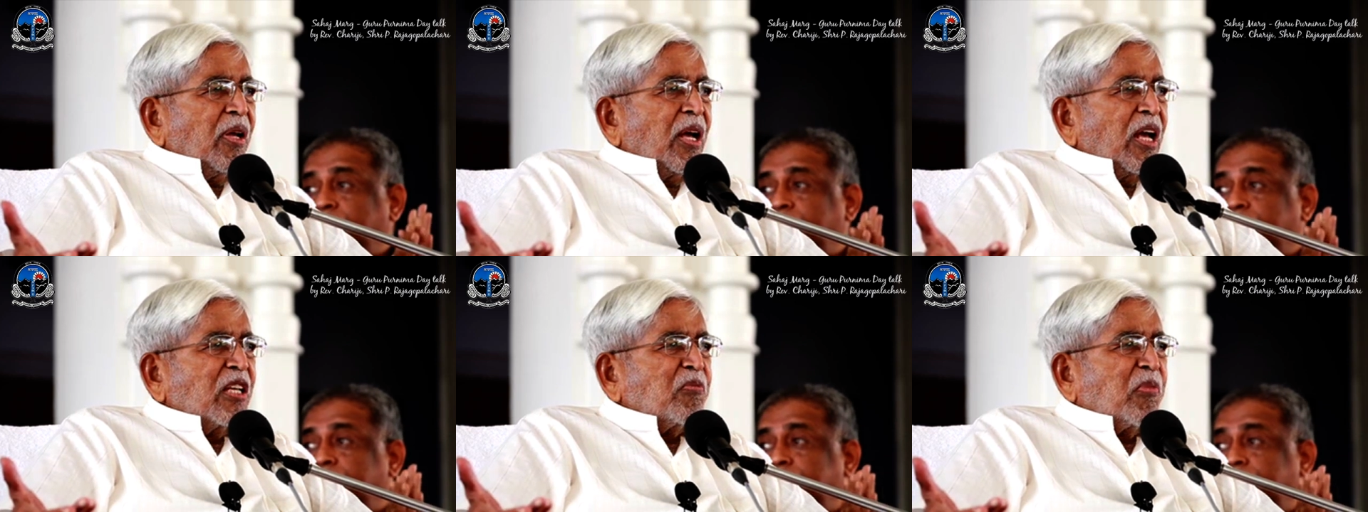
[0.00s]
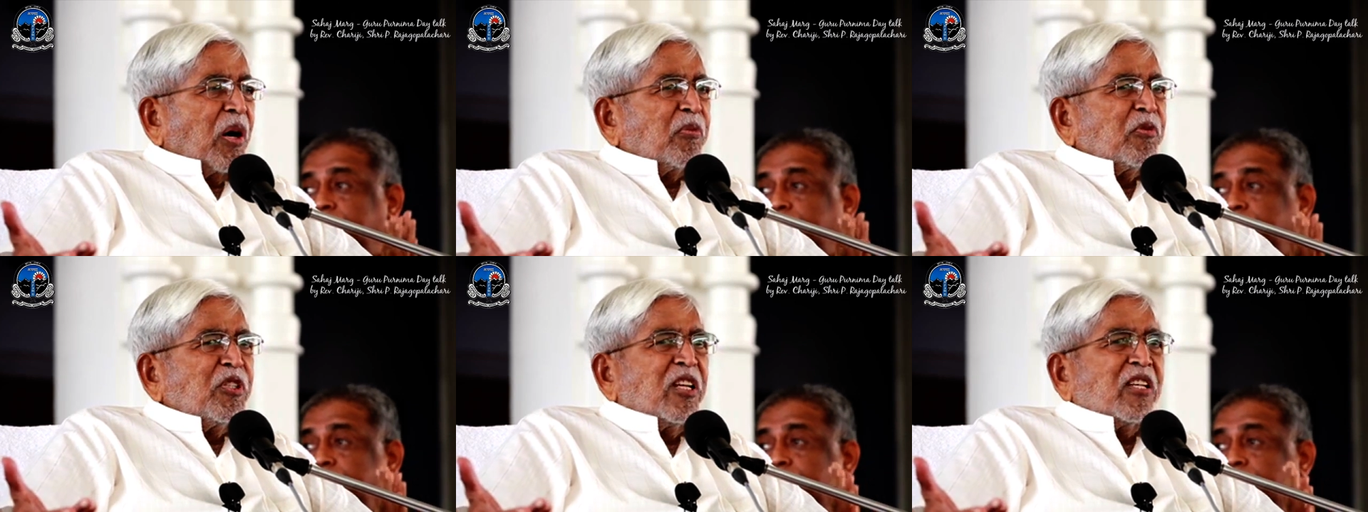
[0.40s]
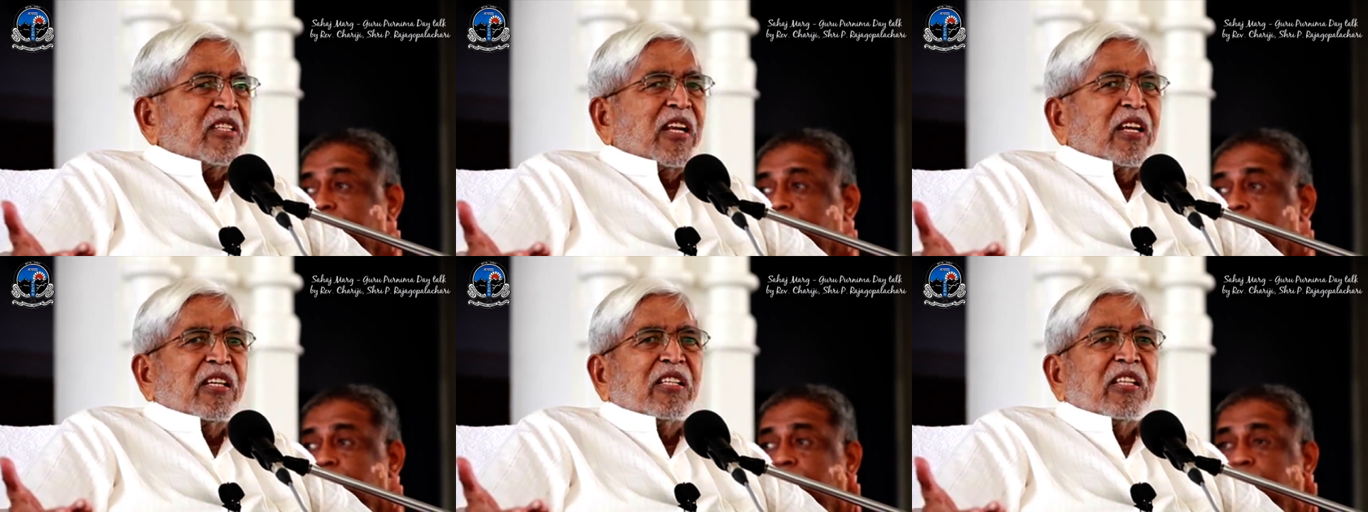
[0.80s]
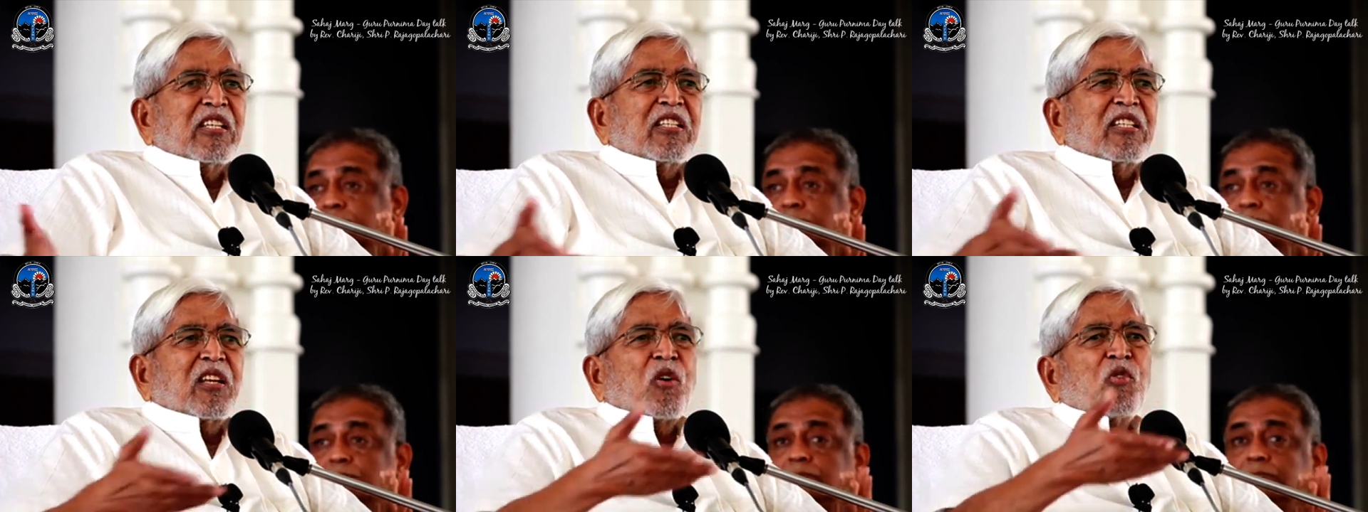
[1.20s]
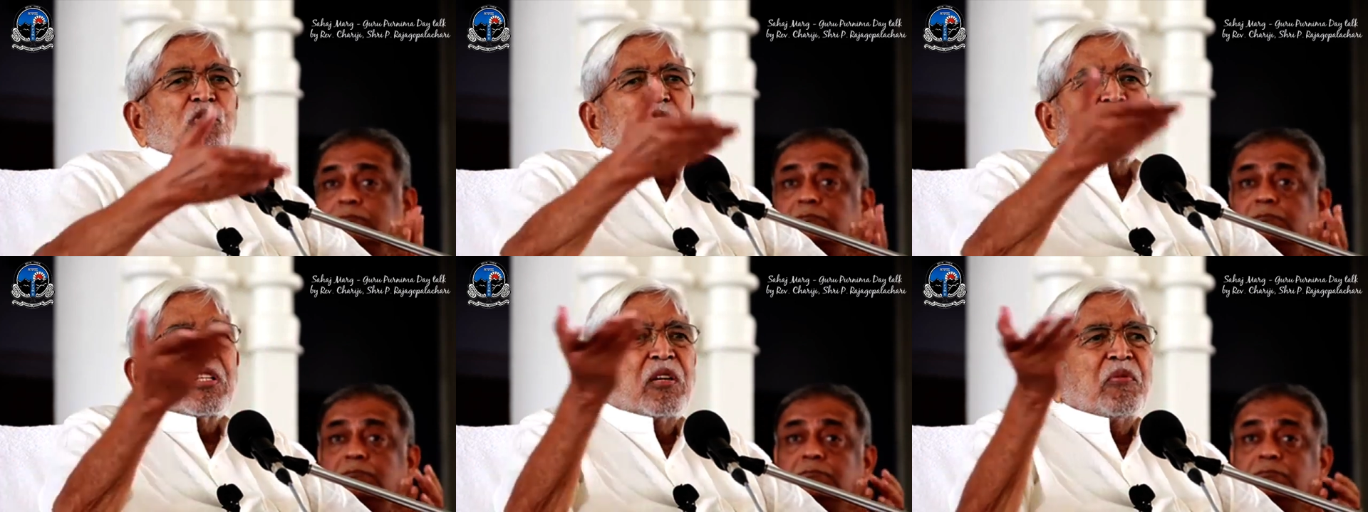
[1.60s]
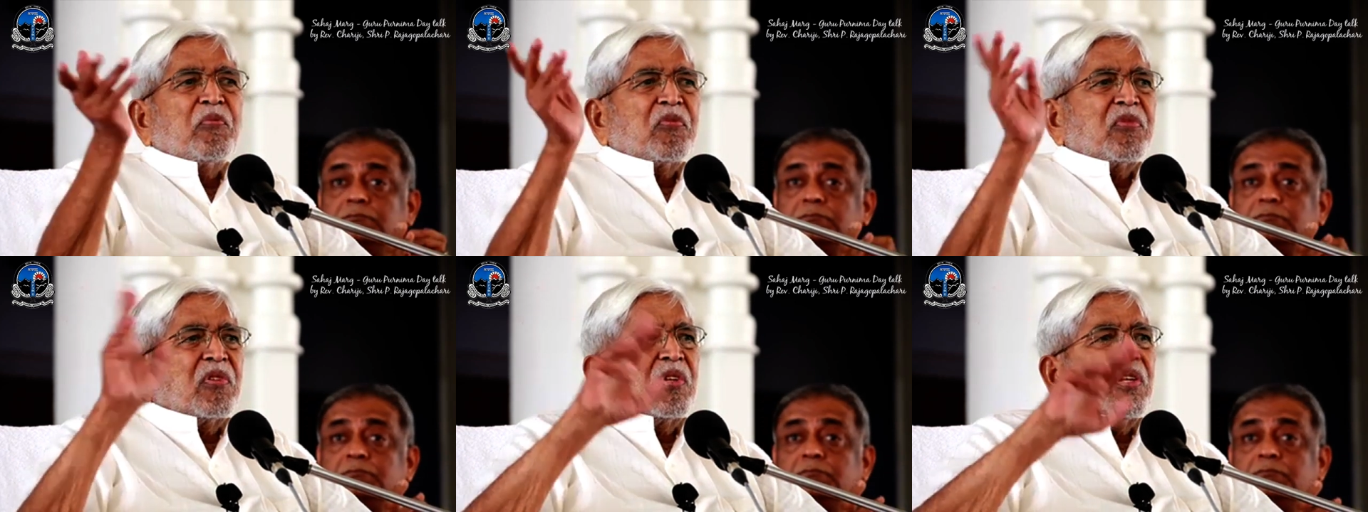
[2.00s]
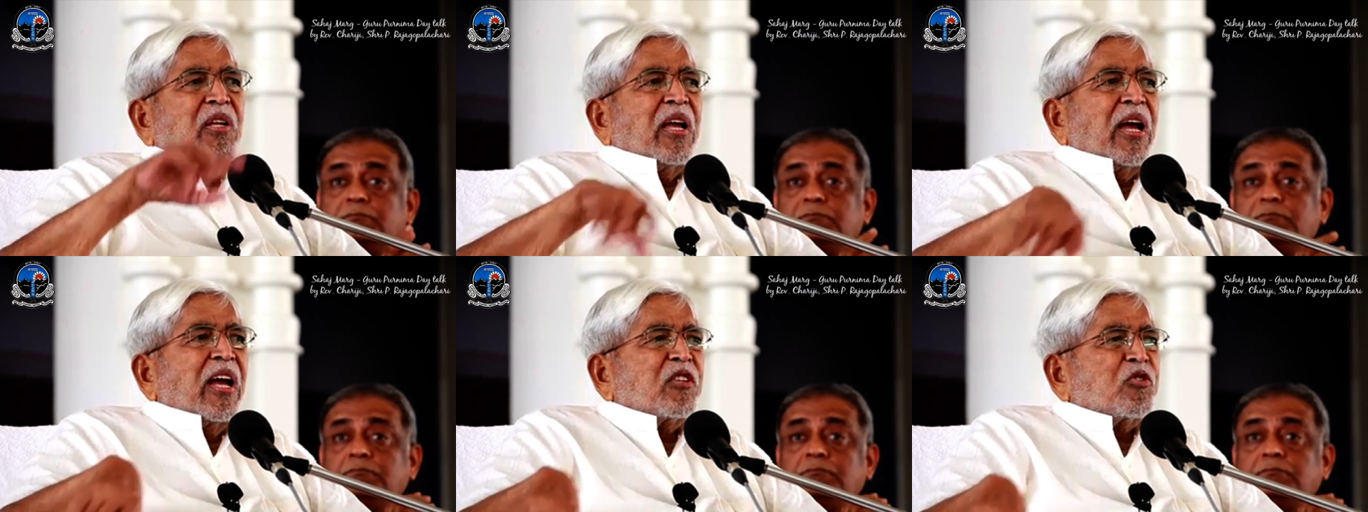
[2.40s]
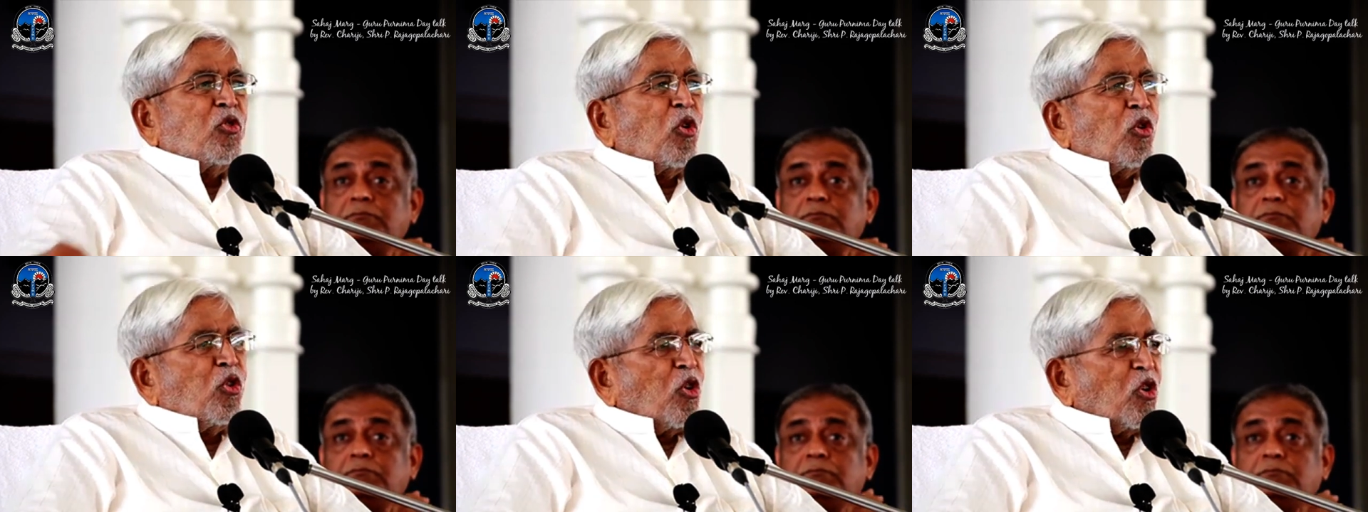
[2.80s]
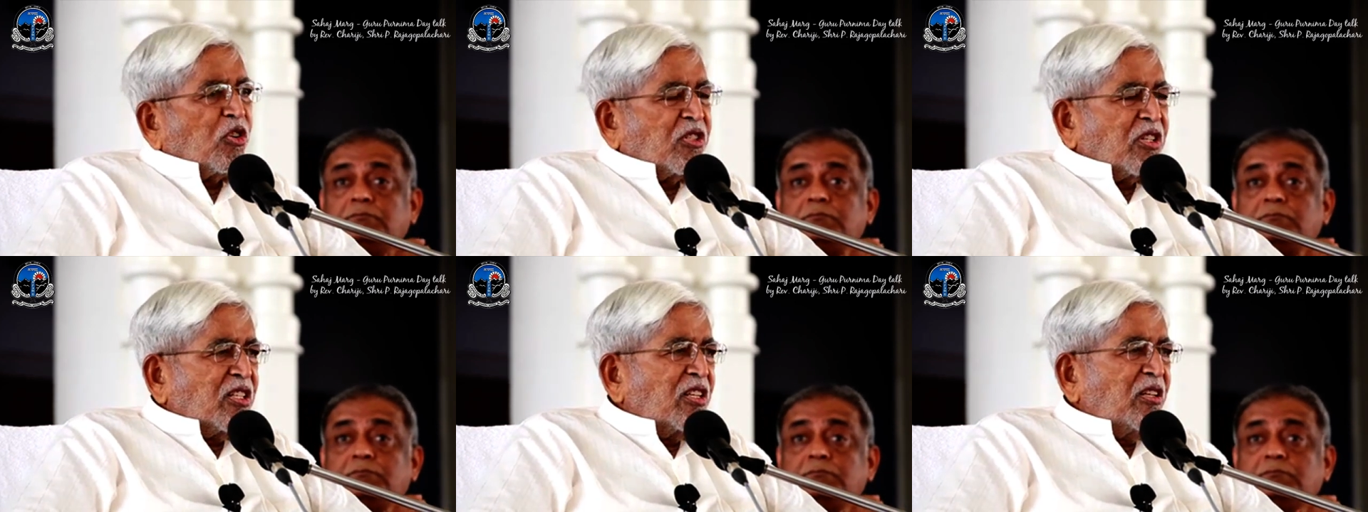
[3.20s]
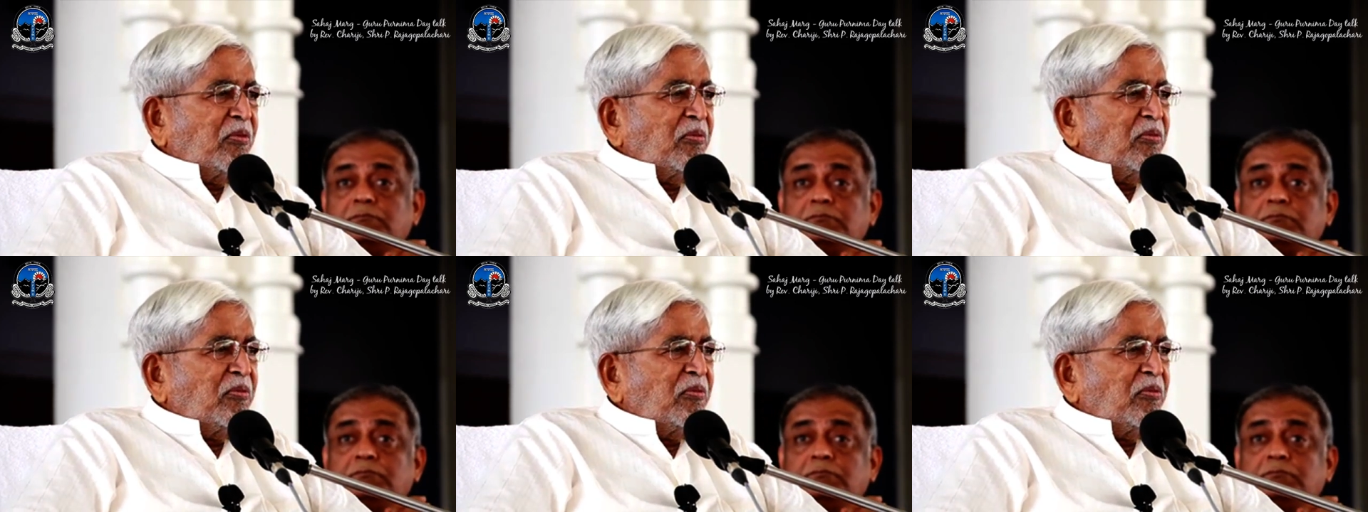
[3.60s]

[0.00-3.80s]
Speaker 1: As Babuji said, this house has no doors.